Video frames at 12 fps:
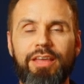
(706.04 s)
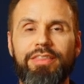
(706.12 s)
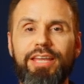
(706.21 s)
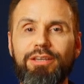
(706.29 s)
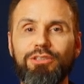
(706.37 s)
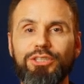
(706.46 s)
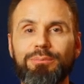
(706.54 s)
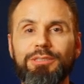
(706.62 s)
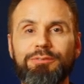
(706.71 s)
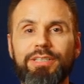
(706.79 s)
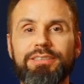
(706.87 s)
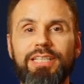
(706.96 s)
Thank you so
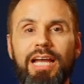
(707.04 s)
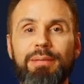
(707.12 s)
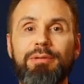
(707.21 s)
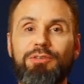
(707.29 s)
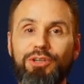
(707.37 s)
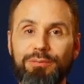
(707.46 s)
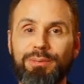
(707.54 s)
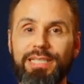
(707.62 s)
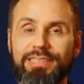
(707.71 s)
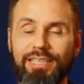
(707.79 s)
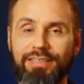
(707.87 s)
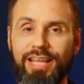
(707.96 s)
much for your time. If you could
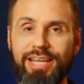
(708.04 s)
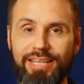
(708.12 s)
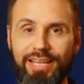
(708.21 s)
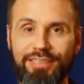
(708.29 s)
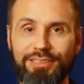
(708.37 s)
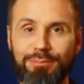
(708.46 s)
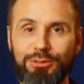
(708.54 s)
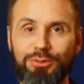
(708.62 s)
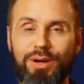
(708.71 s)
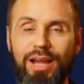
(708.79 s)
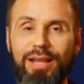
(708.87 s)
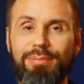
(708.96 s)
please like and
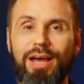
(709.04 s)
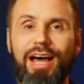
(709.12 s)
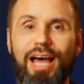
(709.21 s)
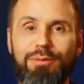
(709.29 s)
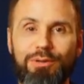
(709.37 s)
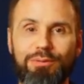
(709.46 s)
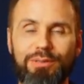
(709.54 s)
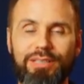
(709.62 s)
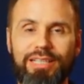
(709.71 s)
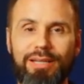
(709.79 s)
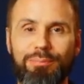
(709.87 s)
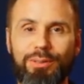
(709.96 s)
subscribe, I would
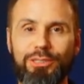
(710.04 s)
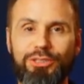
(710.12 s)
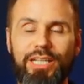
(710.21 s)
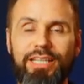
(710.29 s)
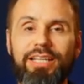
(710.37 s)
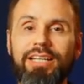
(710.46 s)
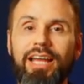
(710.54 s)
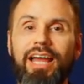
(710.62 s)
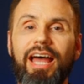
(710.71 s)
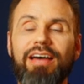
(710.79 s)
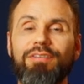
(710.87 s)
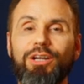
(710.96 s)
really appreciate it.
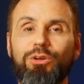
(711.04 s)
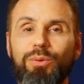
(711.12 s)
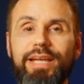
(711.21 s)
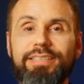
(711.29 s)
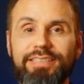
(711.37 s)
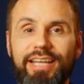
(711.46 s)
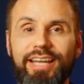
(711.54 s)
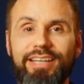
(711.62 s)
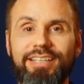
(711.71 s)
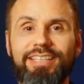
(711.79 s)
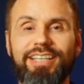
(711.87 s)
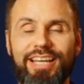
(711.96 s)
Have a great
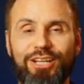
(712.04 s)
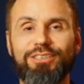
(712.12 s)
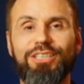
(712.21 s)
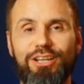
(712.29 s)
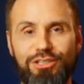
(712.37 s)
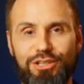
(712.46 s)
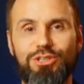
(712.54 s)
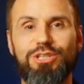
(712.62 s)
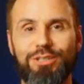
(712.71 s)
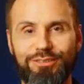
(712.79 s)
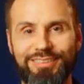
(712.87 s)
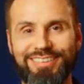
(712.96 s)
day, and I'll talk to you
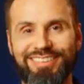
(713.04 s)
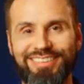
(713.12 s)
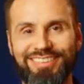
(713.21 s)
soon.